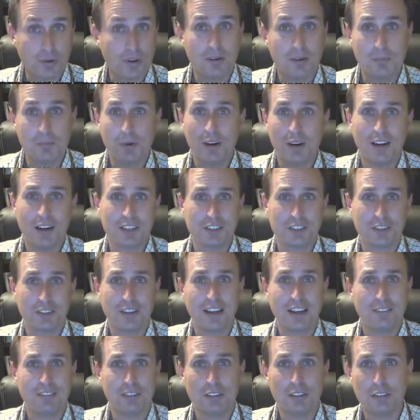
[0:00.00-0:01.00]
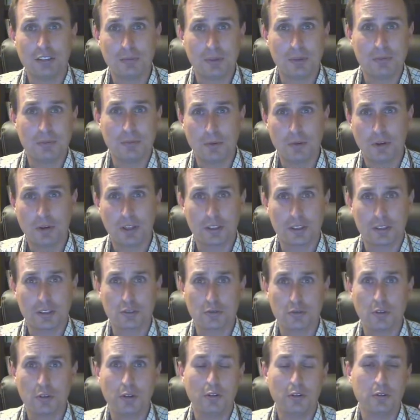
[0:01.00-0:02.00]
prop wash or have a little bit more
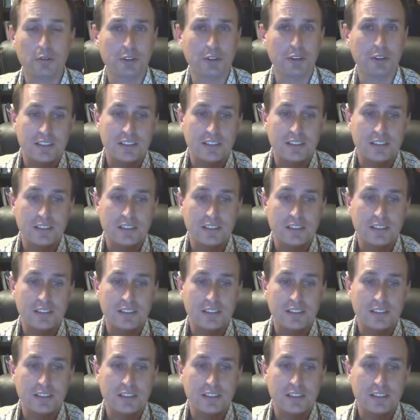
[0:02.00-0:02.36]
control,